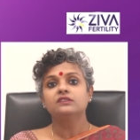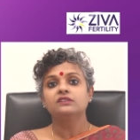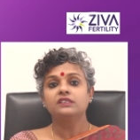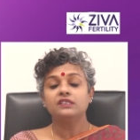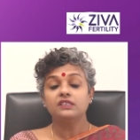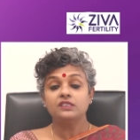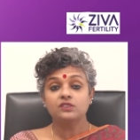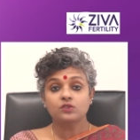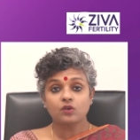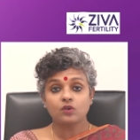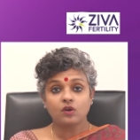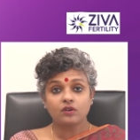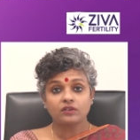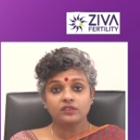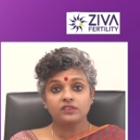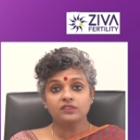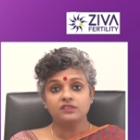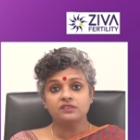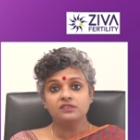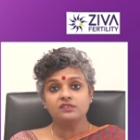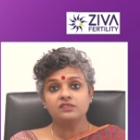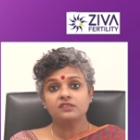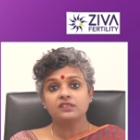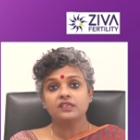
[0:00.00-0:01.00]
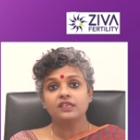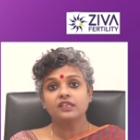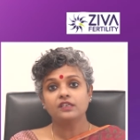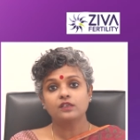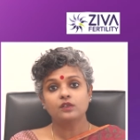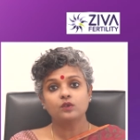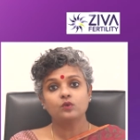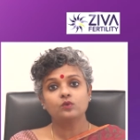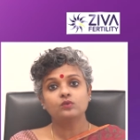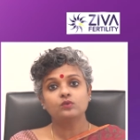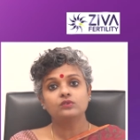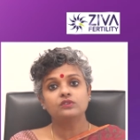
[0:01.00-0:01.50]
These organs
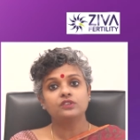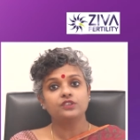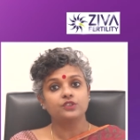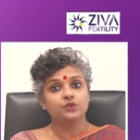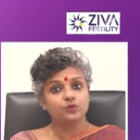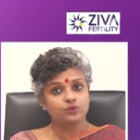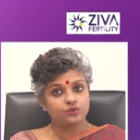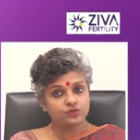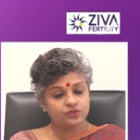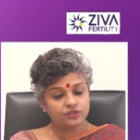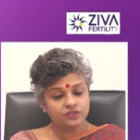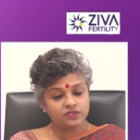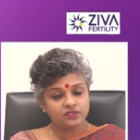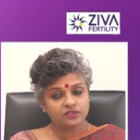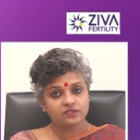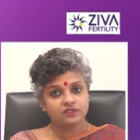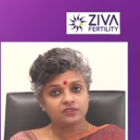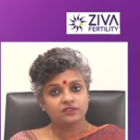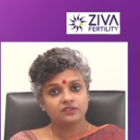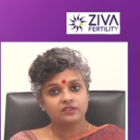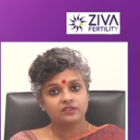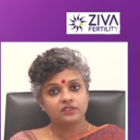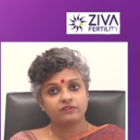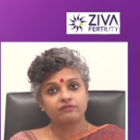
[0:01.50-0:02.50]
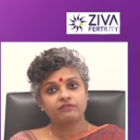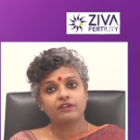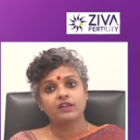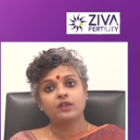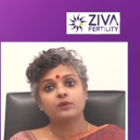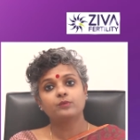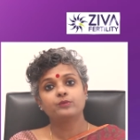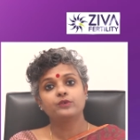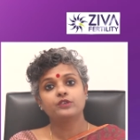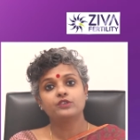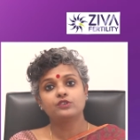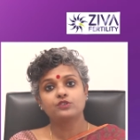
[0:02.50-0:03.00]
include the uterus, the
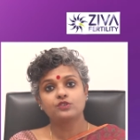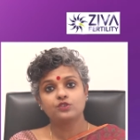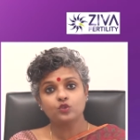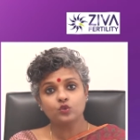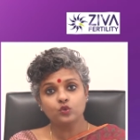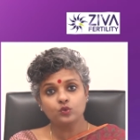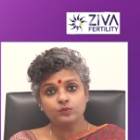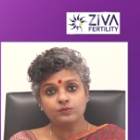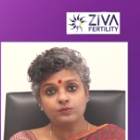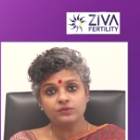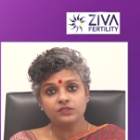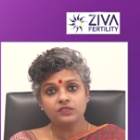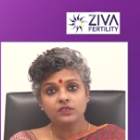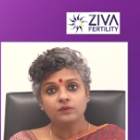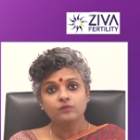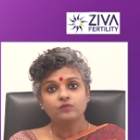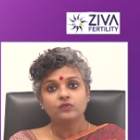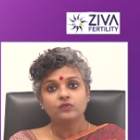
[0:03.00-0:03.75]
fallopian tubes,